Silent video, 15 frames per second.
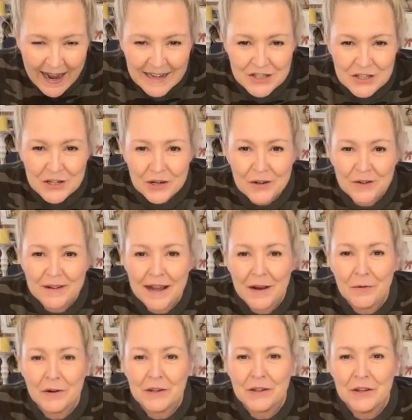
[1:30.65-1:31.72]
Hi, Joan.
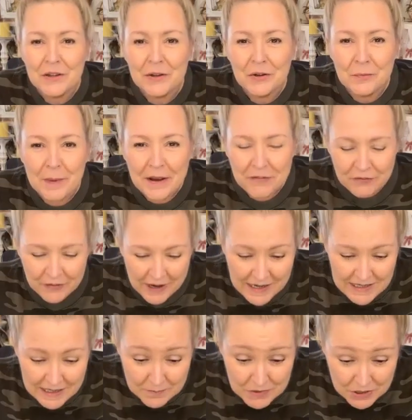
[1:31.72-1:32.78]
How are you, my
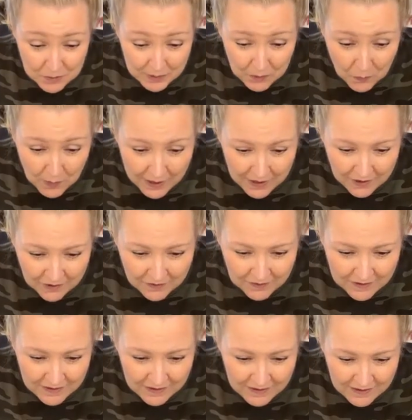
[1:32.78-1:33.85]
friend? I'm doing well.